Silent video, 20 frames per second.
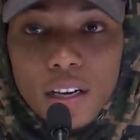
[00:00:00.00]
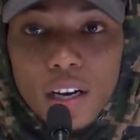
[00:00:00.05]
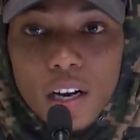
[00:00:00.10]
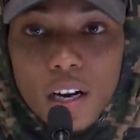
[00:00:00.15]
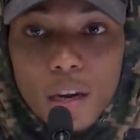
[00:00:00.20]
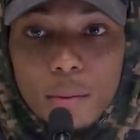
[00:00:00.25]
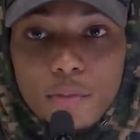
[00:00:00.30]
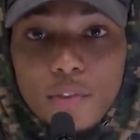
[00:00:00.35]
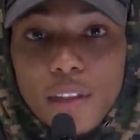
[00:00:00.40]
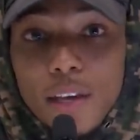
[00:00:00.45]

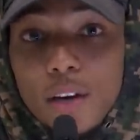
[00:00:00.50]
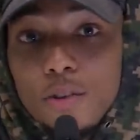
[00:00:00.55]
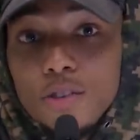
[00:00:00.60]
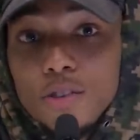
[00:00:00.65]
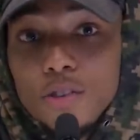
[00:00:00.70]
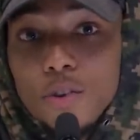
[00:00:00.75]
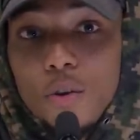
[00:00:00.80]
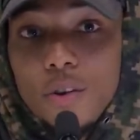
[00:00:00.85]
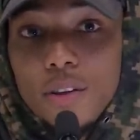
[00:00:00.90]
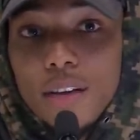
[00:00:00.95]
um, if they don't
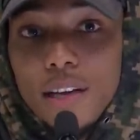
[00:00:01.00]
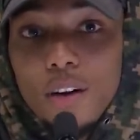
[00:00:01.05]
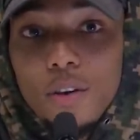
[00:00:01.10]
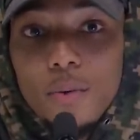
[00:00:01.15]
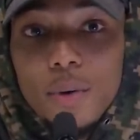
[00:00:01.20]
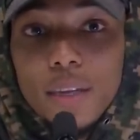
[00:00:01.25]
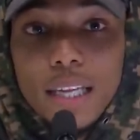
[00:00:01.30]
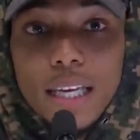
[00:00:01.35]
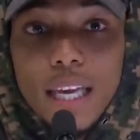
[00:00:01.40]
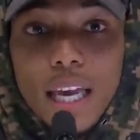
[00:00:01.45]
score, they
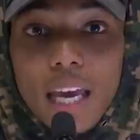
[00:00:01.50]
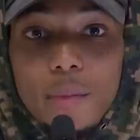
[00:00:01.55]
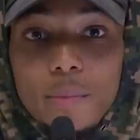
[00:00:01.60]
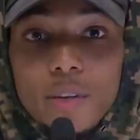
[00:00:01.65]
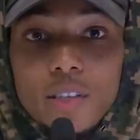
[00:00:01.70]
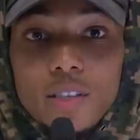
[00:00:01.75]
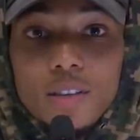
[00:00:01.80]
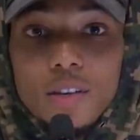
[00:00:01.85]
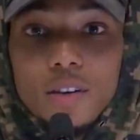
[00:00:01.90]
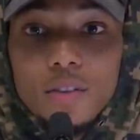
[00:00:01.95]
don't win the game.
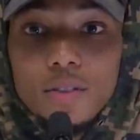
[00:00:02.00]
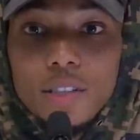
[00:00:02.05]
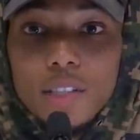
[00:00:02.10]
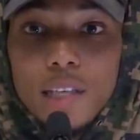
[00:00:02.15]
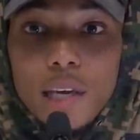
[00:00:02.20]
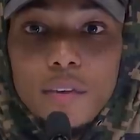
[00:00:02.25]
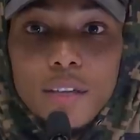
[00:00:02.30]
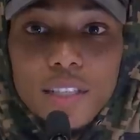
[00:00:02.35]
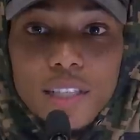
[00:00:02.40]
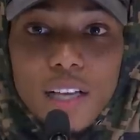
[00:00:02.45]
And so just
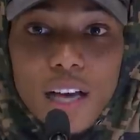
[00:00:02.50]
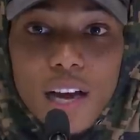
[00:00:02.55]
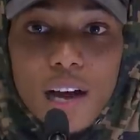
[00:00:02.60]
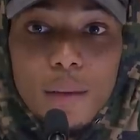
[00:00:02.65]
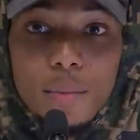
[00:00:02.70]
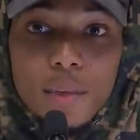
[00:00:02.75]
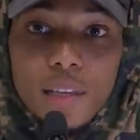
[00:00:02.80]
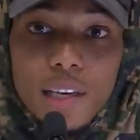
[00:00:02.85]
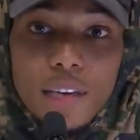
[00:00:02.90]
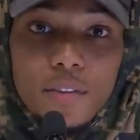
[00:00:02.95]
giving
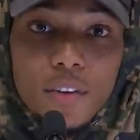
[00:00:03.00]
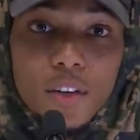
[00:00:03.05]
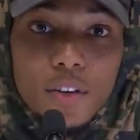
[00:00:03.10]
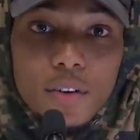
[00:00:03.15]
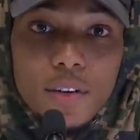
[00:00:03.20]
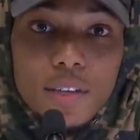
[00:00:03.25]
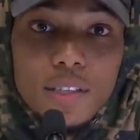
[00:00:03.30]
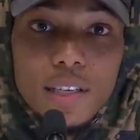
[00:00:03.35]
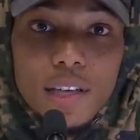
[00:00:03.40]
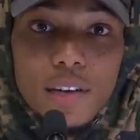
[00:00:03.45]
time and giving
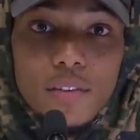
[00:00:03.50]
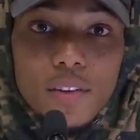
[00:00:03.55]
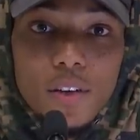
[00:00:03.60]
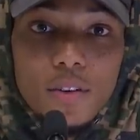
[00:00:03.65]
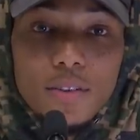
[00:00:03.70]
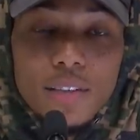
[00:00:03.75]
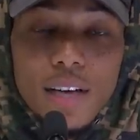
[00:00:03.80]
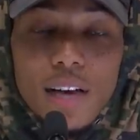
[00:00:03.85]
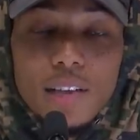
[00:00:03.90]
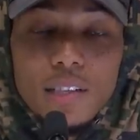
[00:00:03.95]
Chris and giving
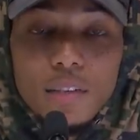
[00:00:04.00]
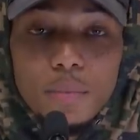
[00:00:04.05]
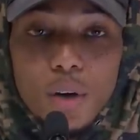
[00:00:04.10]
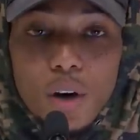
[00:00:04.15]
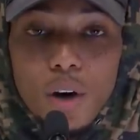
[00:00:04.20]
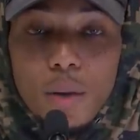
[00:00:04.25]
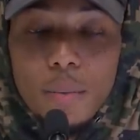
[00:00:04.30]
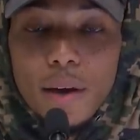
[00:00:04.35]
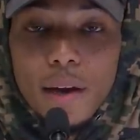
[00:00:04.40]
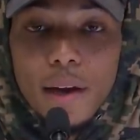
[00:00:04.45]
those guys the
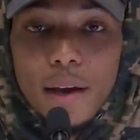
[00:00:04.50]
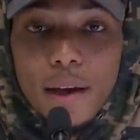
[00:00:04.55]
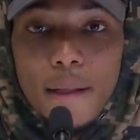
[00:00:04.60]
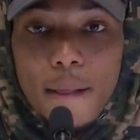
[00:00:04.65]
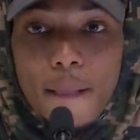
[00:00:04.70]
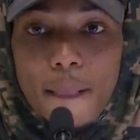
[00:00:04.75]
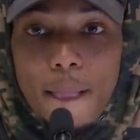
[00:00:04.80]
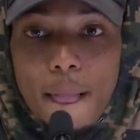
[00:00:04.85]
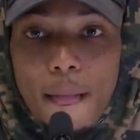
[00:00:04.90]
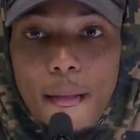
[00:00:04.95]
ball back,
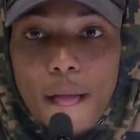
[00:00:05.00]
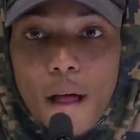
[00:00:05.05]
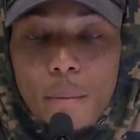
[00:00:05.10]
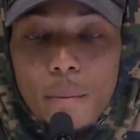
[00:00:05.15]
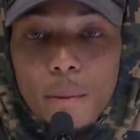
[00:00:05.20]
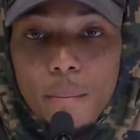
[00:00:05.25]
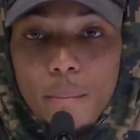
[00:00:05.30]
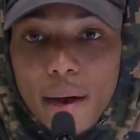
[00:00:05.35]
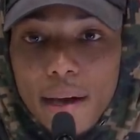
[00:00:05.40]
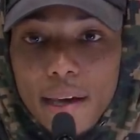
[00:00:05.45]

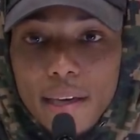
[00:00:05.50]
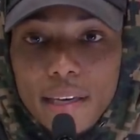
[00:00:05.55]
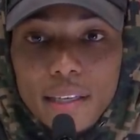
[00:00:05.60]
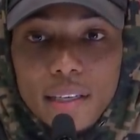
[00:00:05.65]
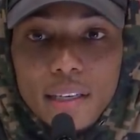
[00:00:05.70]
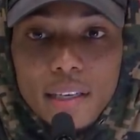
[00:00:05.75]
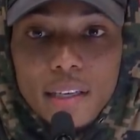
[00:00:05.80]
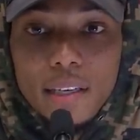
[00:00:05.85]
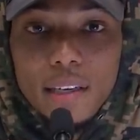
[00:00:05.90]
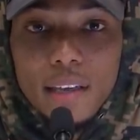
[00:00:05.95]
um, and Mike
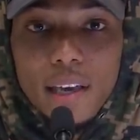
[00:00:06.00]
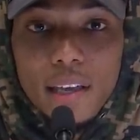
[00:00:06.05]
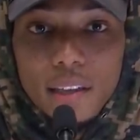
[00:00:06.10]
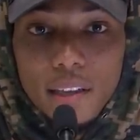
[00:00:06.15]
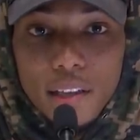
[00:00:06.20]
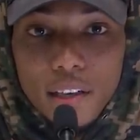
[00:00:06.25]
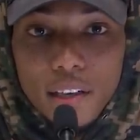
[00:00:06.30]
and, and, and